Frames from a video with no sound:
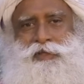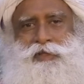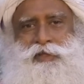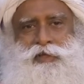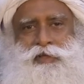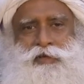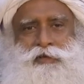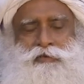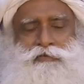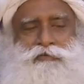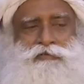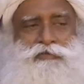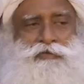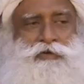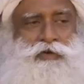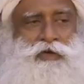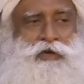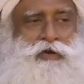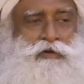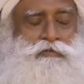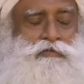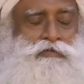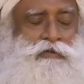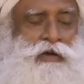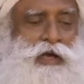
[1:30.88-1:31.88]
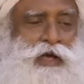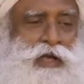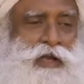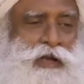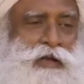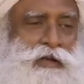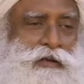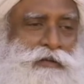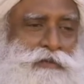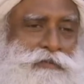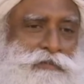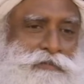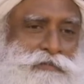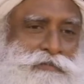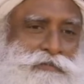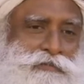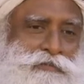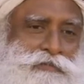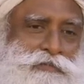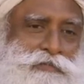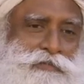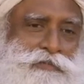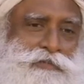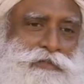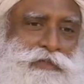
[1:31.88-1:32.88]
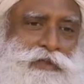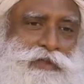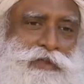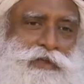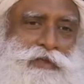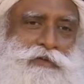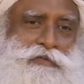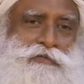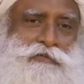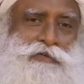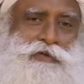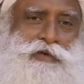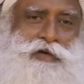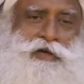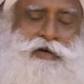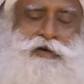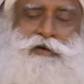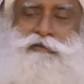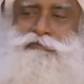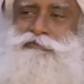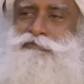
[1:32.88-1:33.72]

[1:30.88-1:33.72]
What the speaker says: Fear of hell, fear of